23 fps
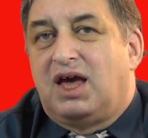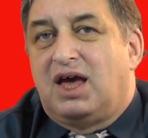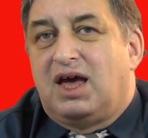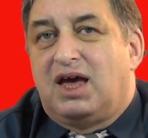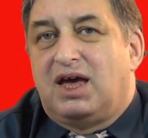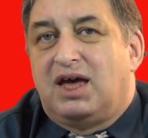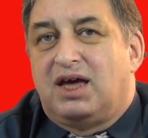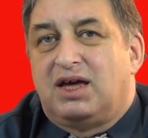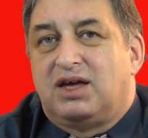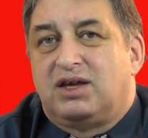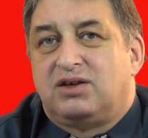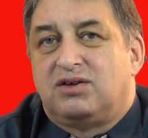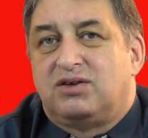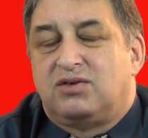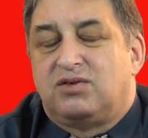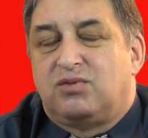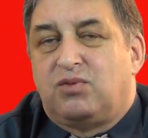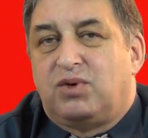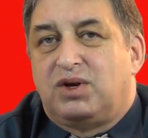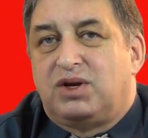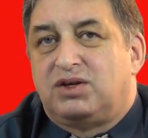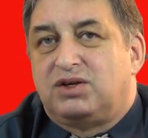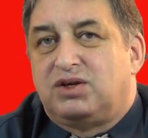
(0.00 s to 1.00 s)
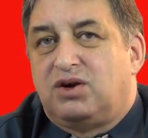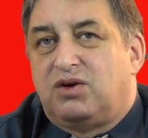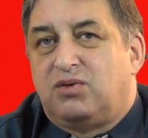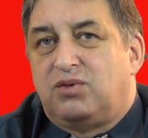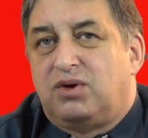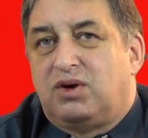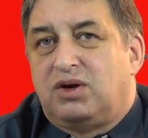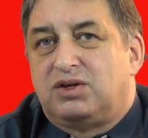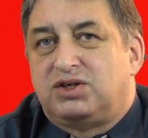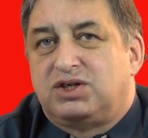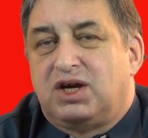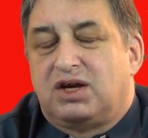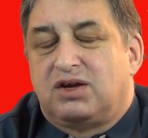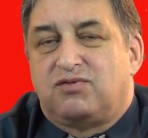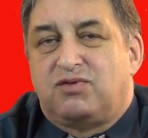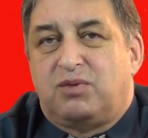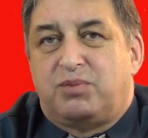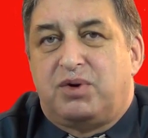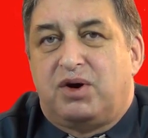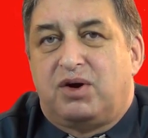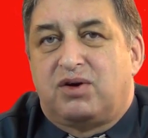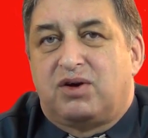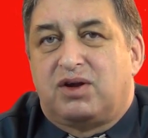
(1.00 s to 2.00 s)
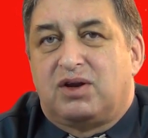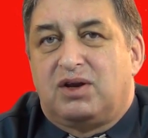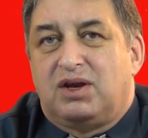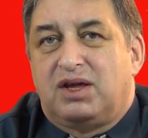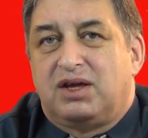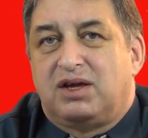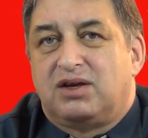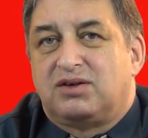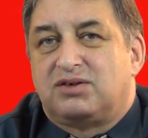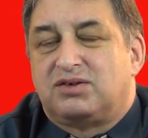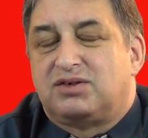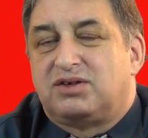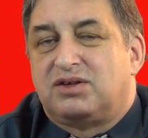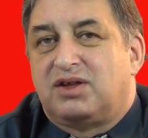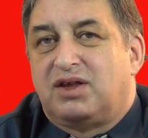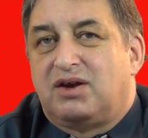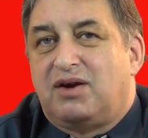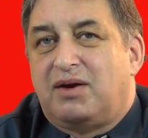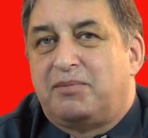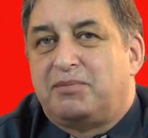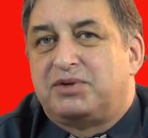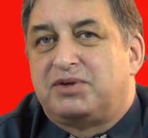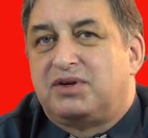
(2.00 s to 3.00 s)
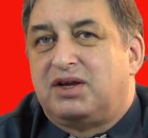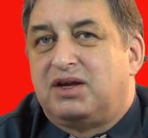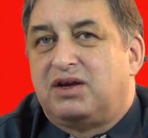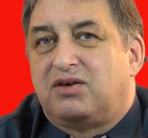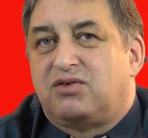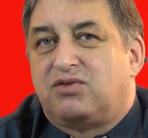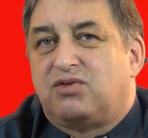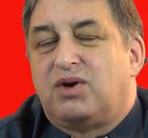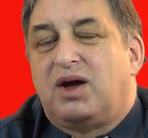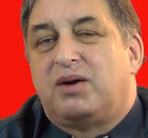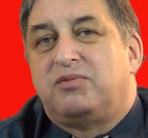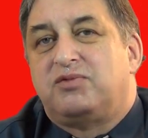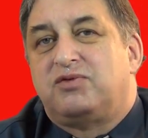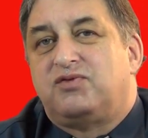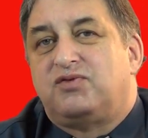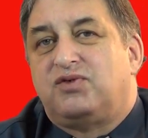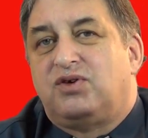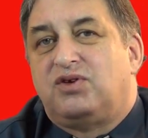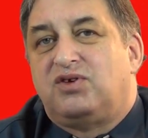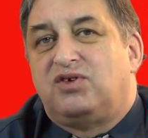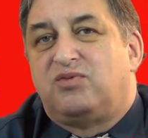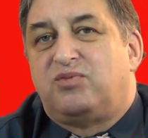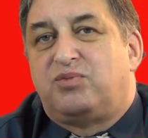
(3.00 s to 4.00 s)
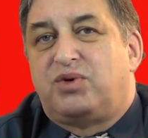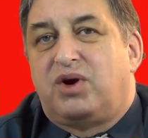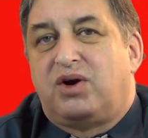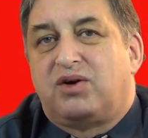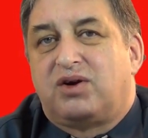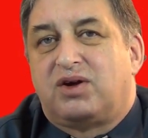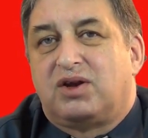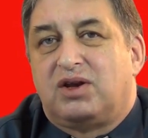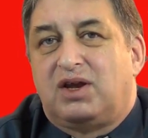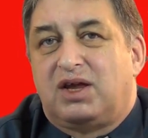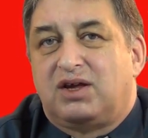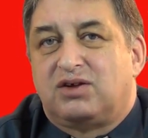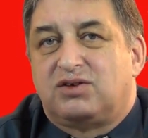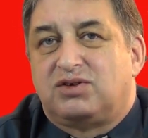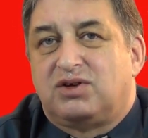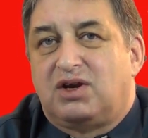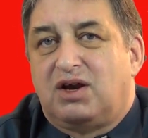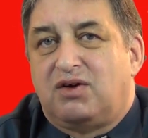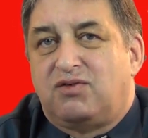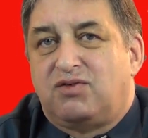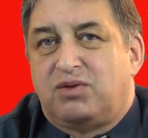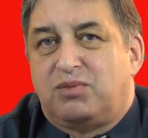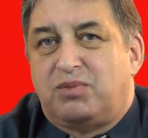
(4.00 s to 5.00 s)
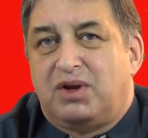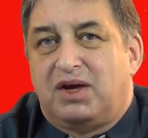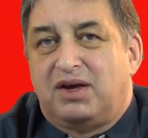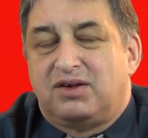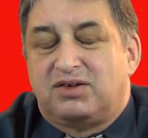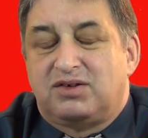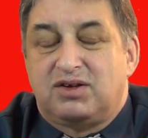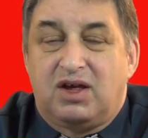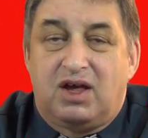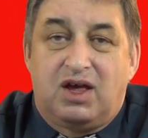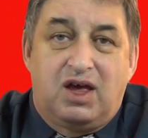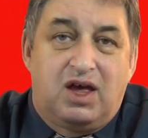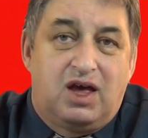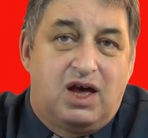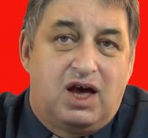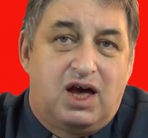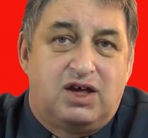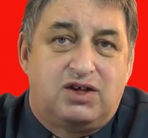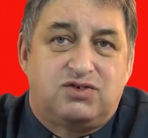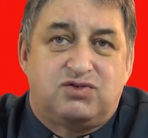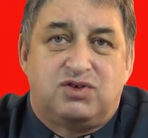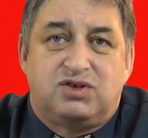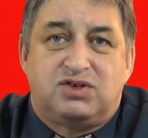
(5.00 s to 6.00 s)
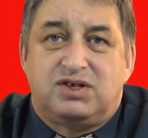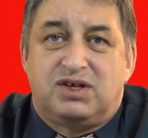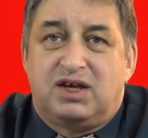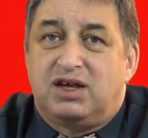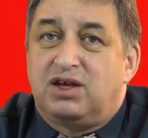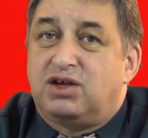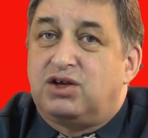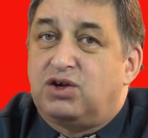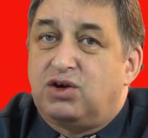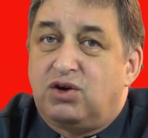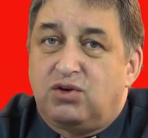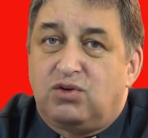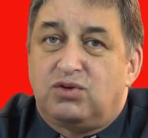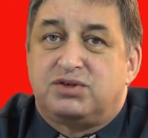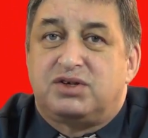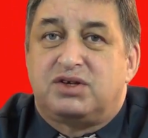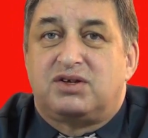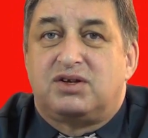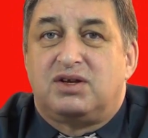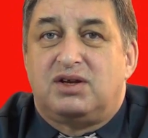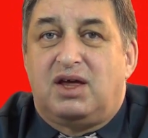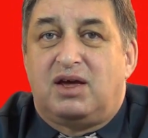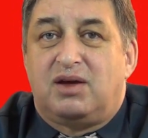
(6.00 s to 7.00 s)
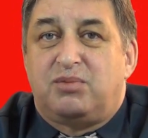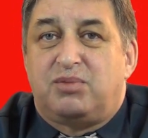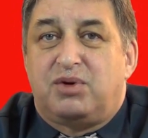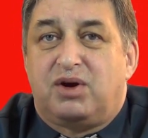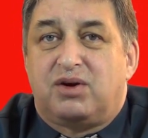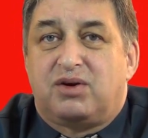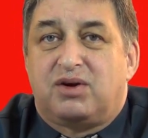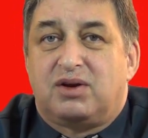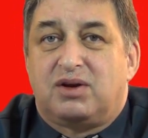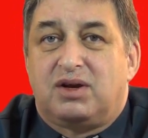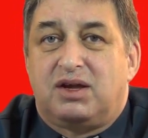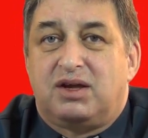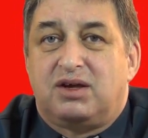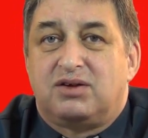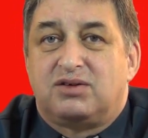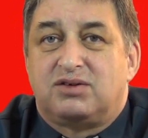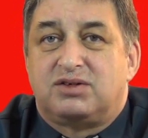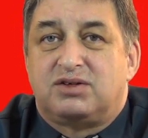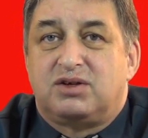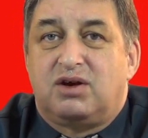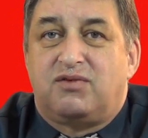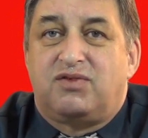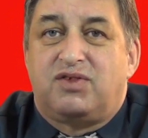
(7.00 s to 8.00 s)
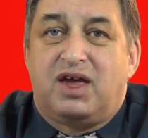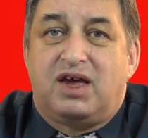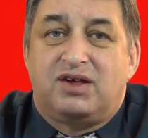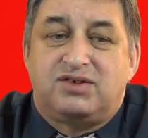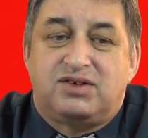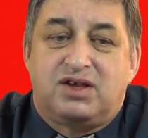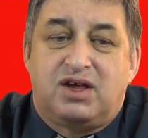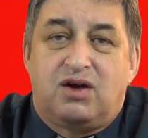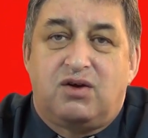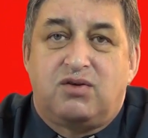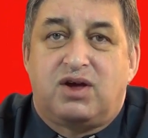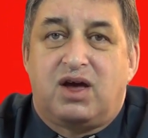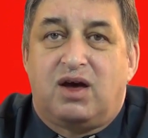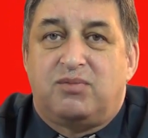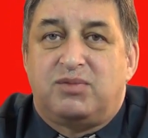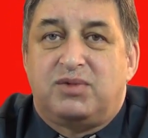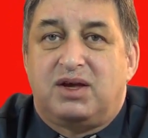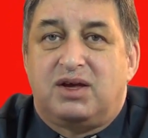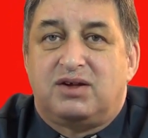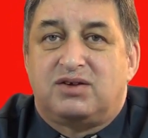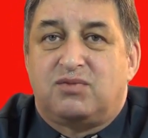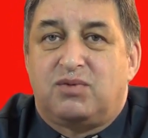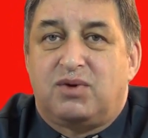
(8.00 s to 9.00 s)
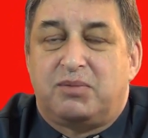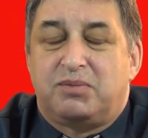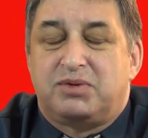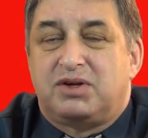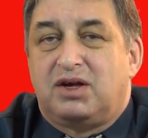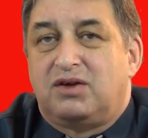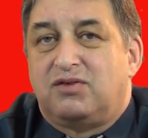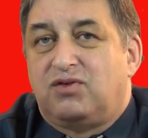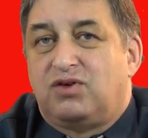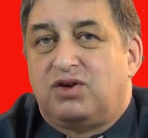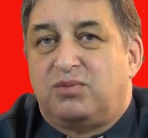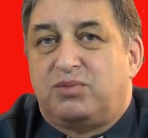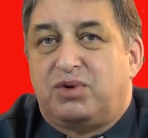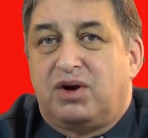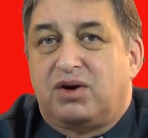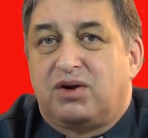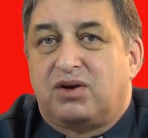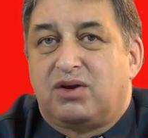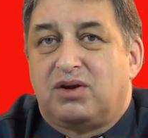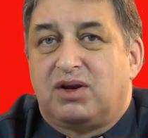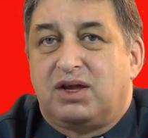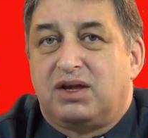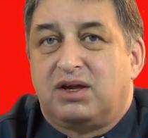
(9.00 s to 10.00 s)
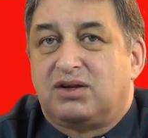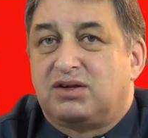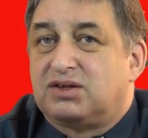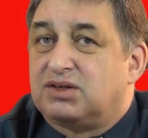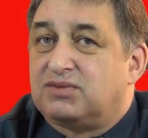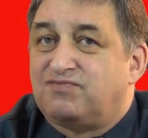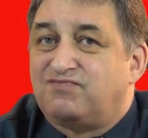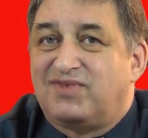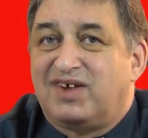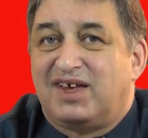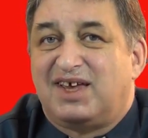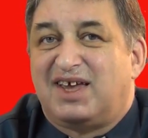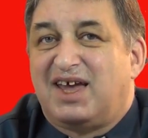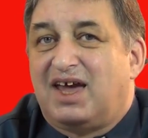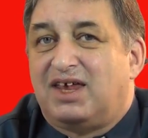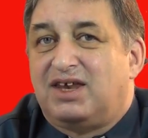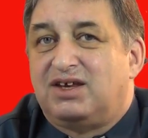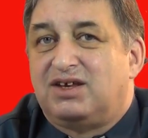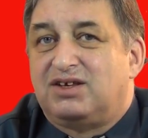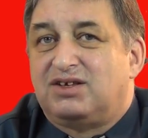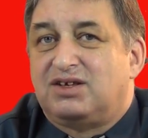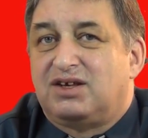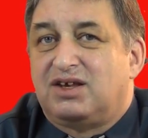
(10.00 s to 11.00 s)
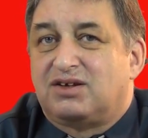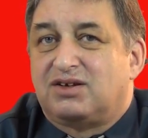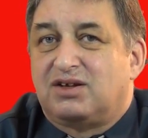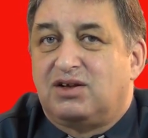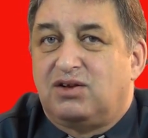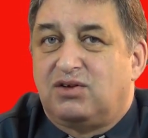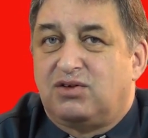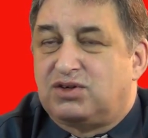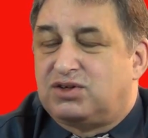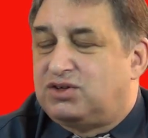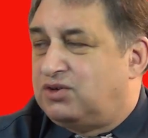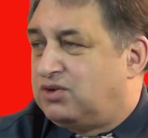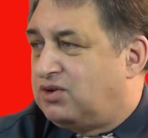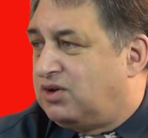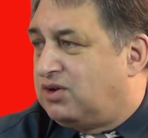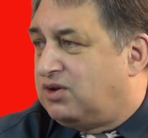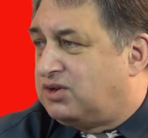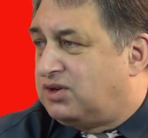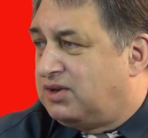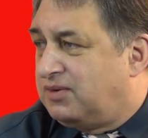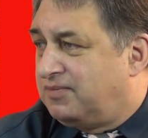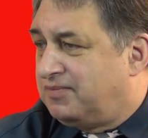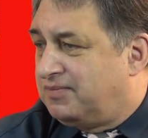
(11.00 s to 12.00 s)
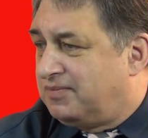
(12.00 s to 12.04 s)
and when I do a check for broken links, they're absolutely crammed full of broken links all over the place. As we've seen, Google doesn't like broken links, so if the S E O company has a website full of broken links, again, it doesn't look too good.